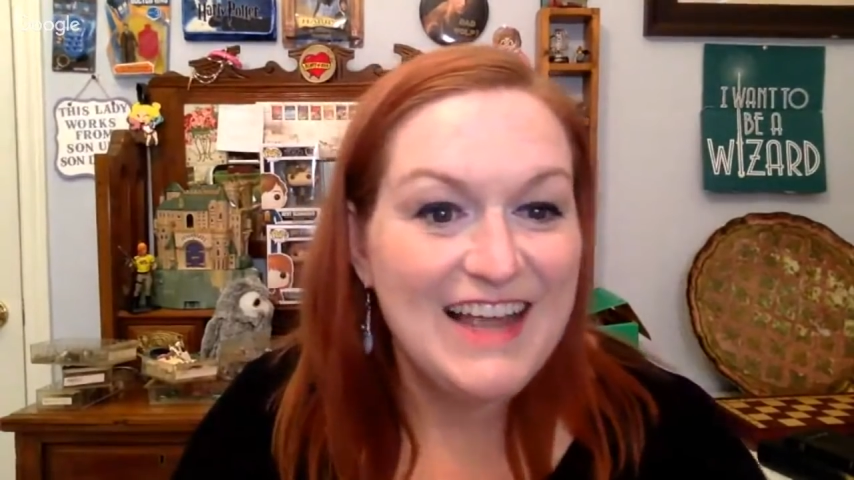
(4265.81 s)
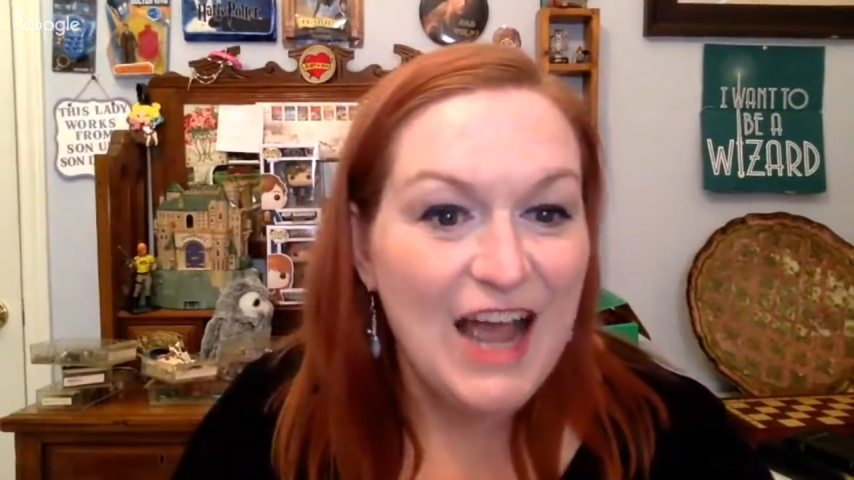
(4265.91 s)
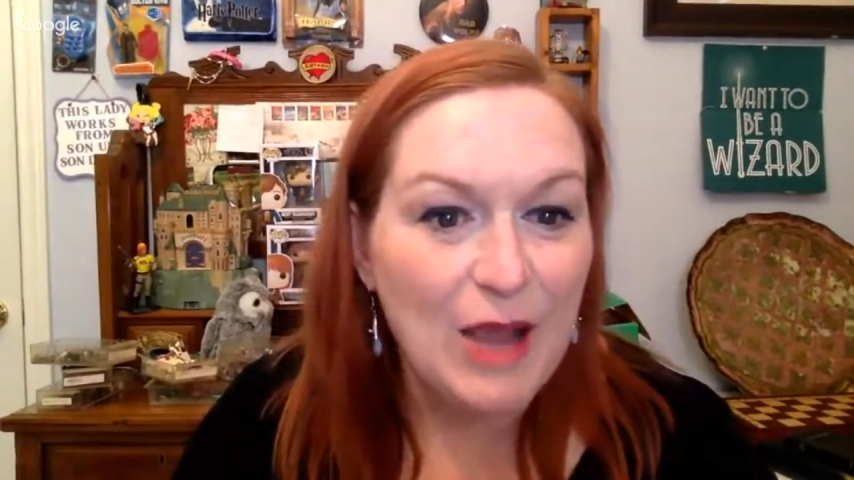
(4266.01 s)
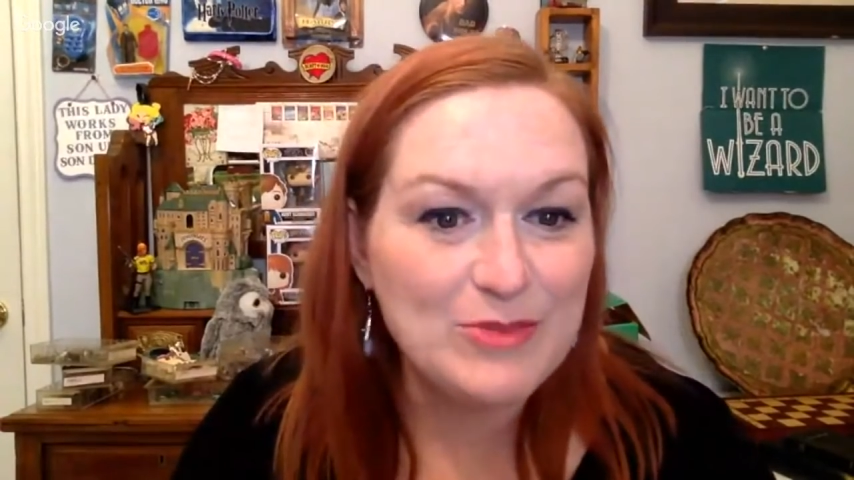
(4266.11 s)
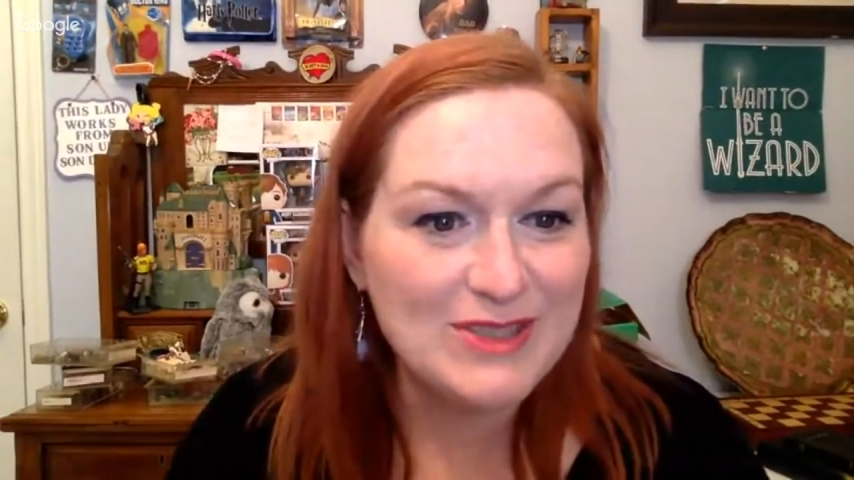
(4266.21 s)

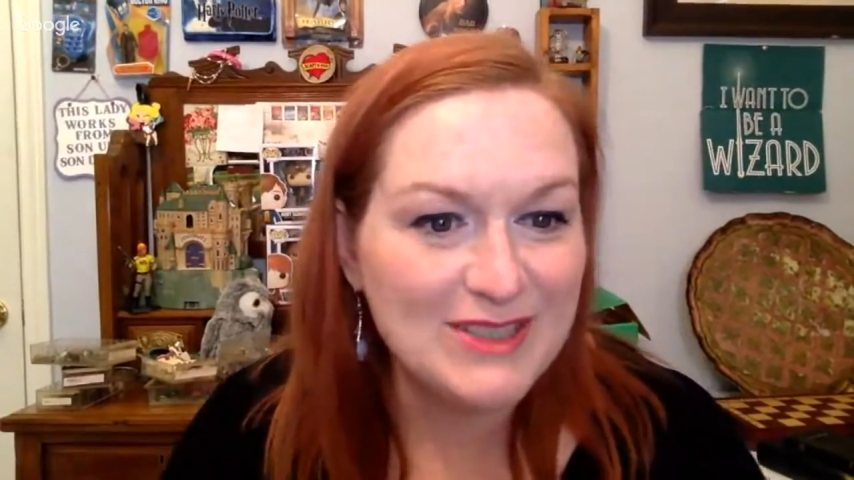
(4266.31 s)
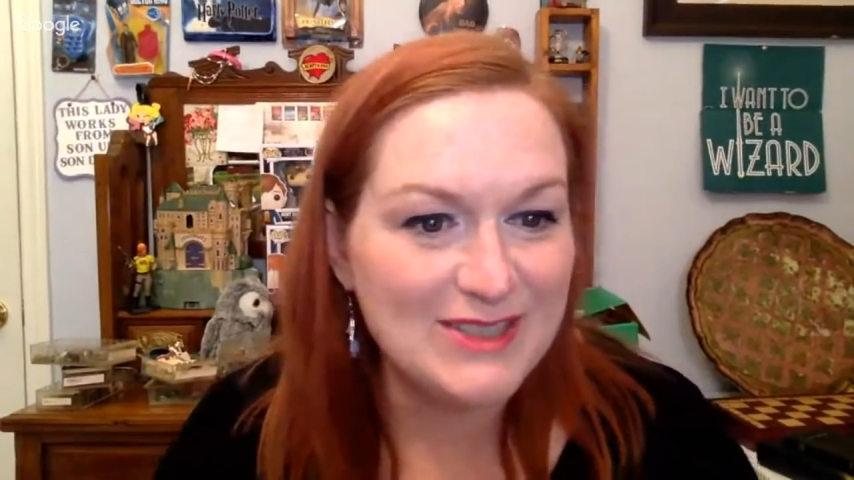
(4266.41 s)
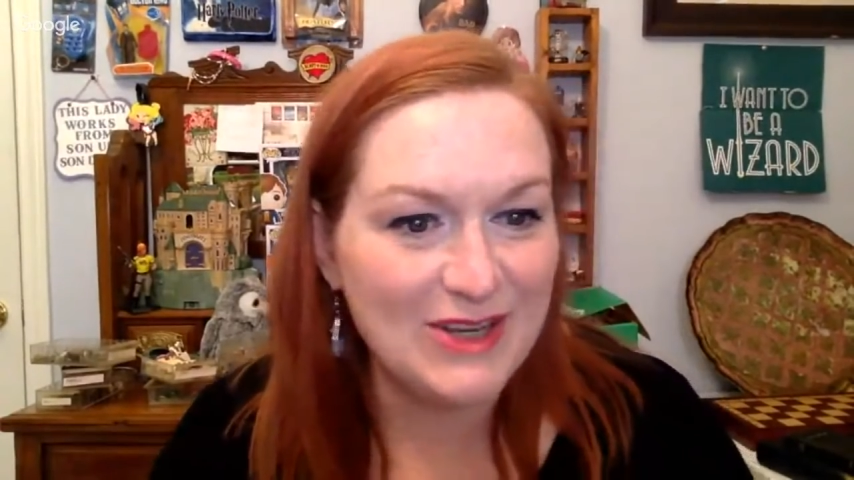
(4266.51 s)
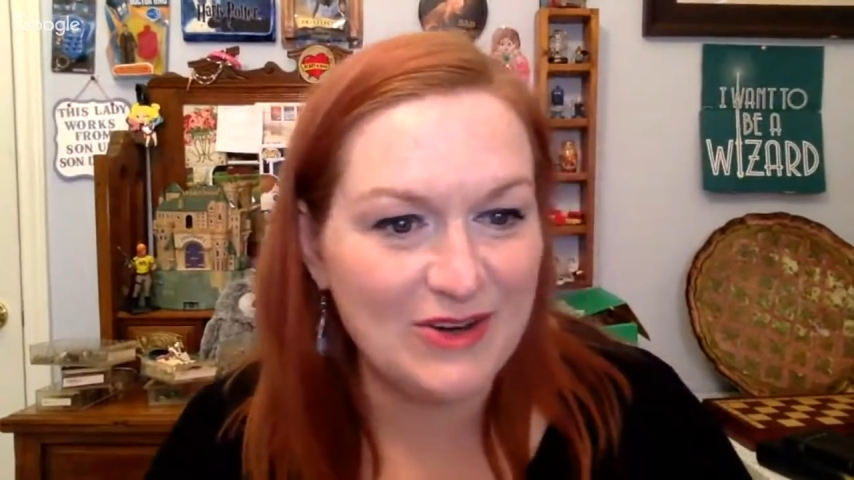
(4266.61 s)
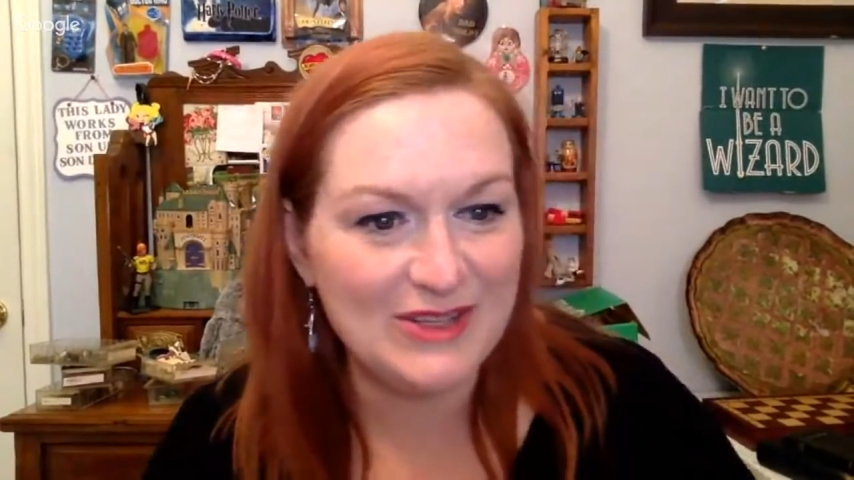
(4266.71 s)
I'm just as
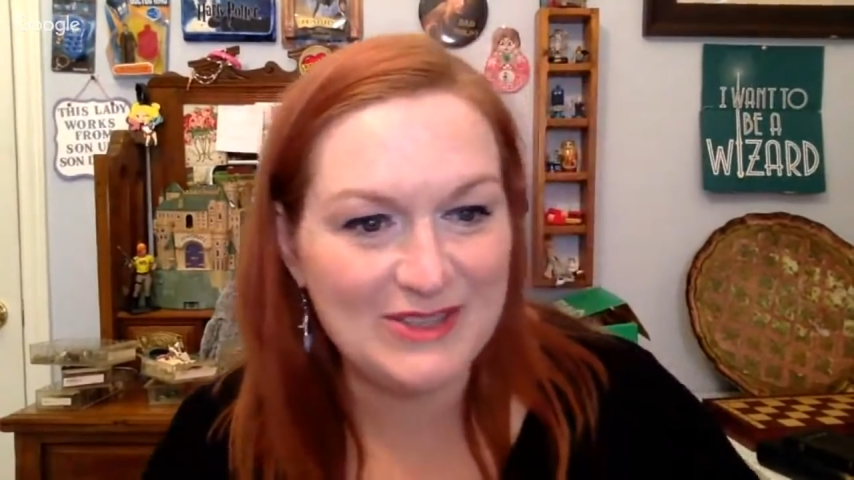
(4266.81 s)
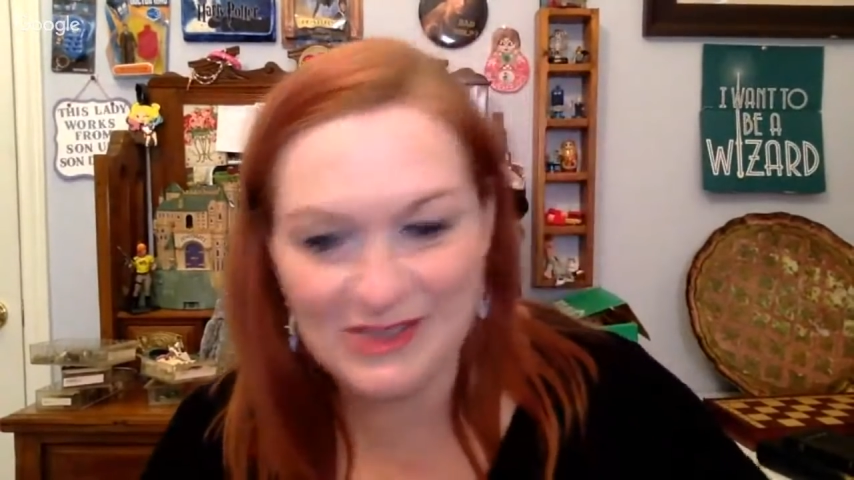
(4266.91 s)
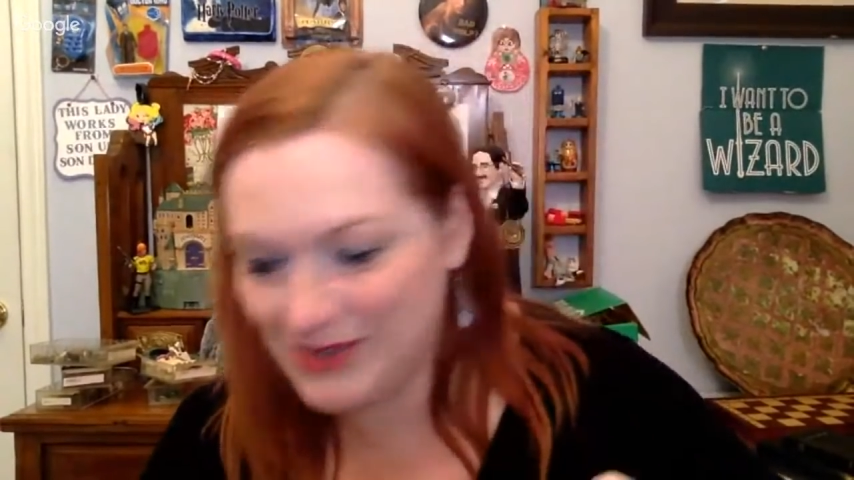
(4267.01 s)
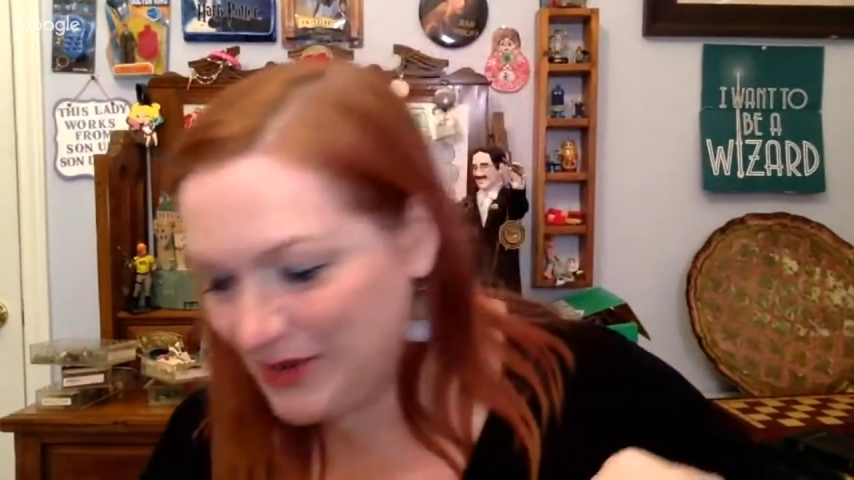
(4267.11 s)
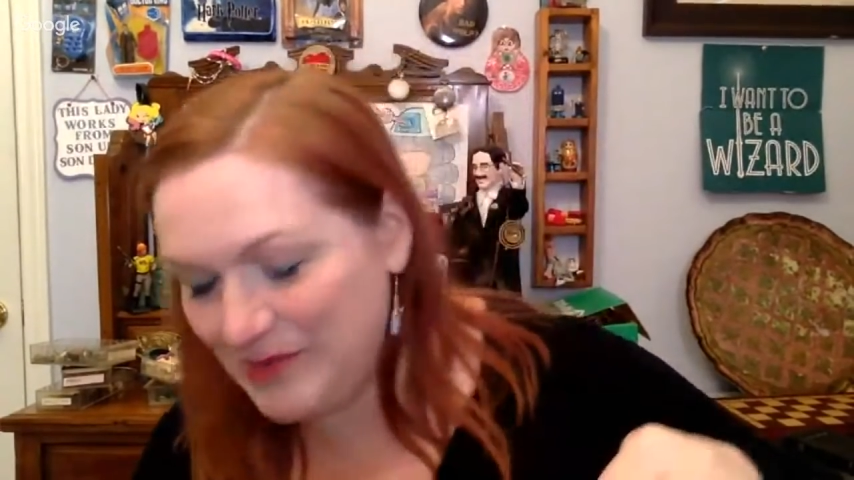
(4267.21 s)
curious
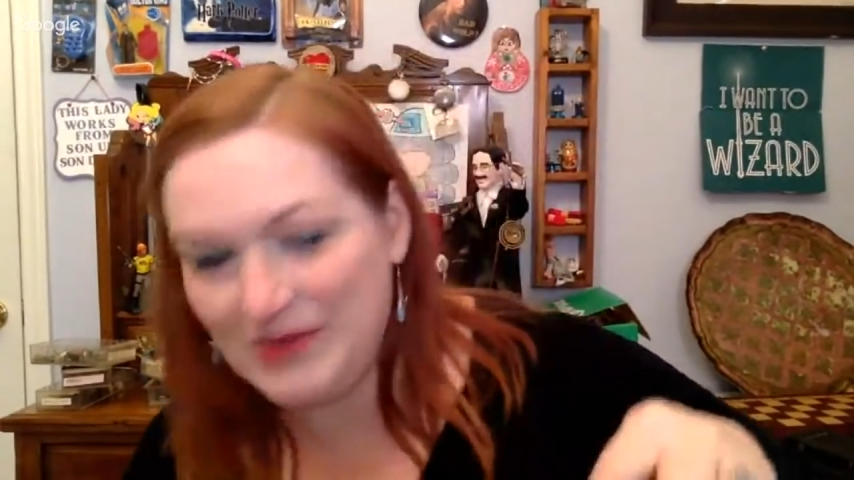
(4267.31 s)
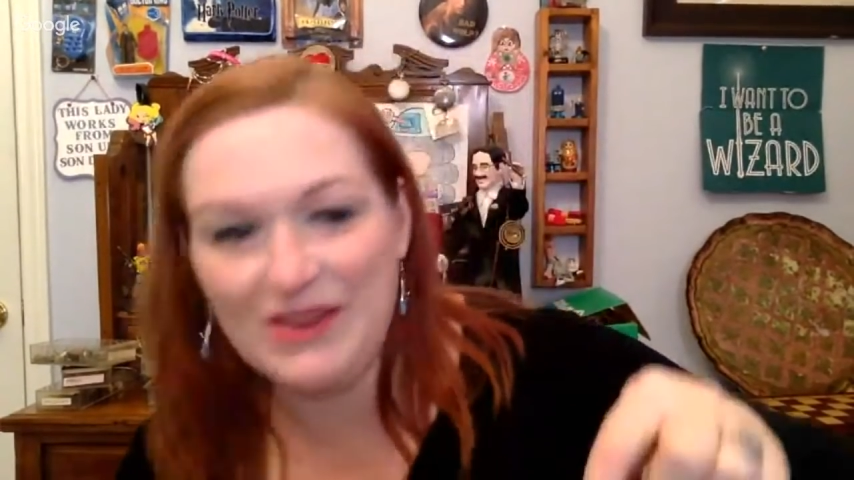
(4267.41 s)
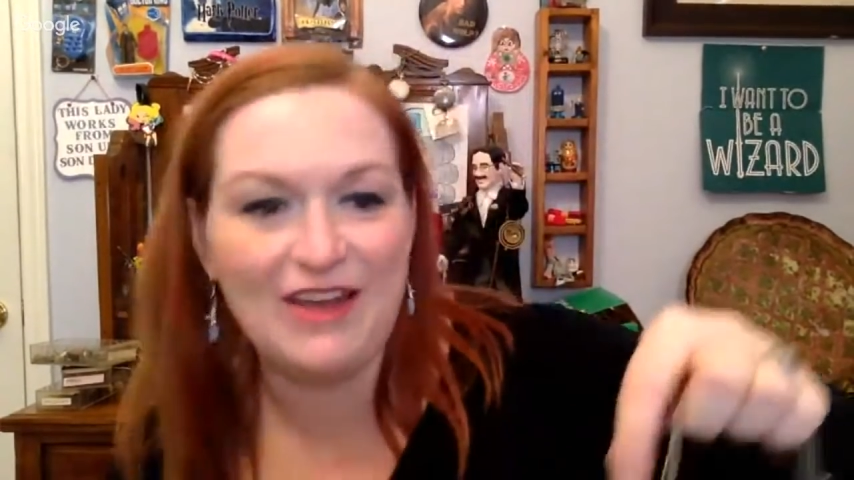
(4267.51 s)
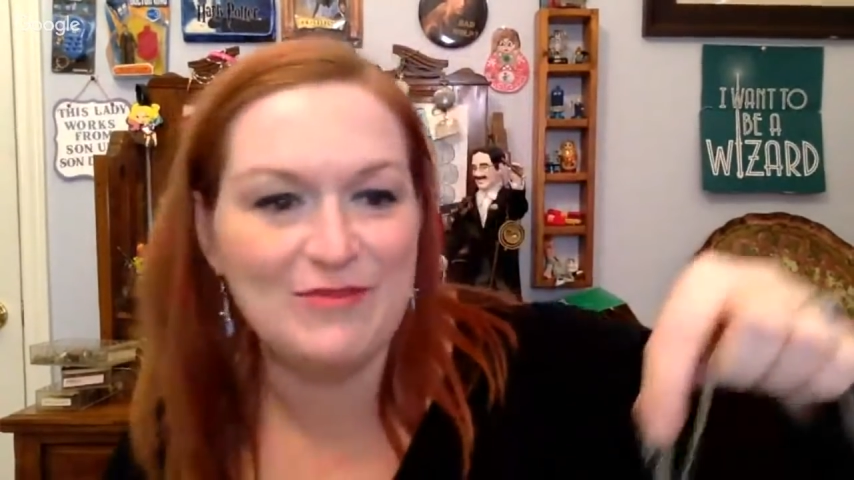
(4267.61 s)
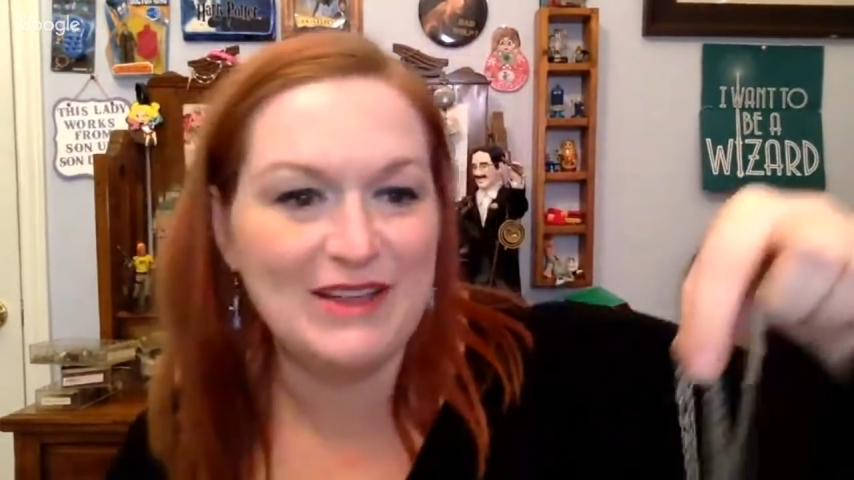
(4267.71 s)
as you are when I
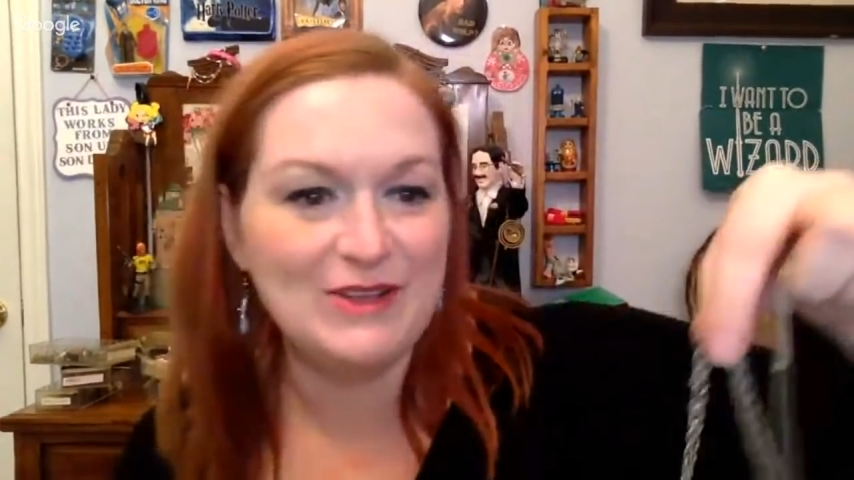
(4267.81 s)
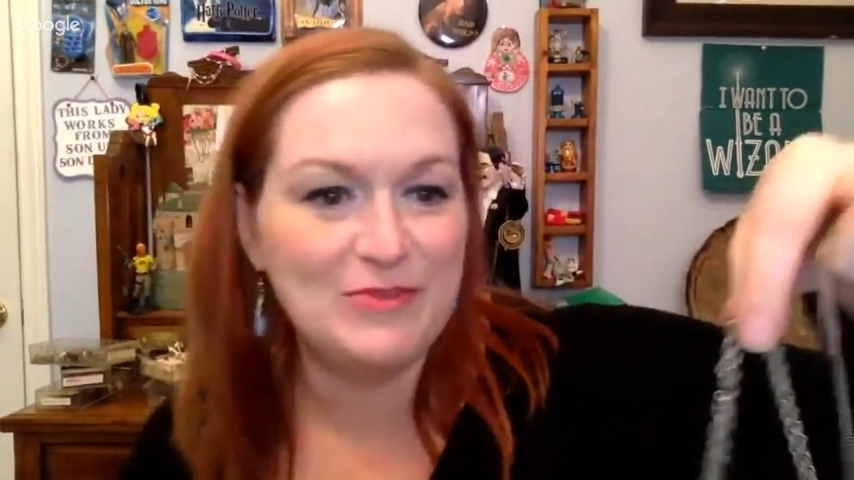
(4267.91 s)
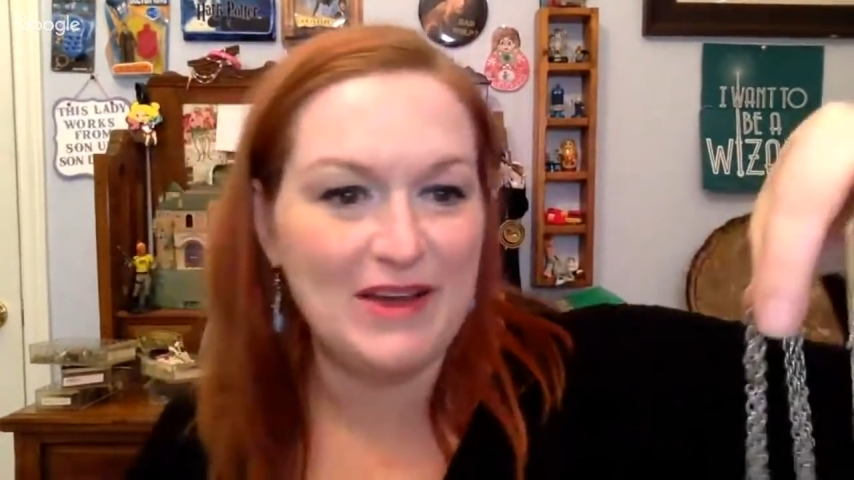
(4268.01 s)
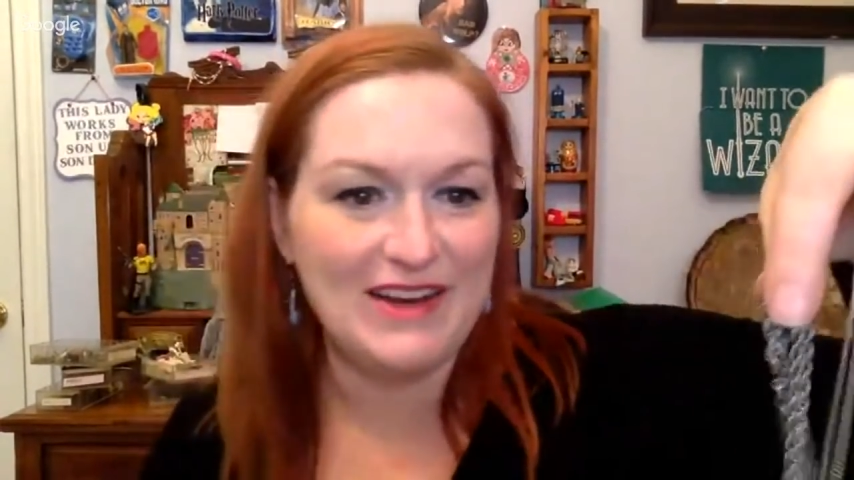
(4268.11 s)
have my loupe out.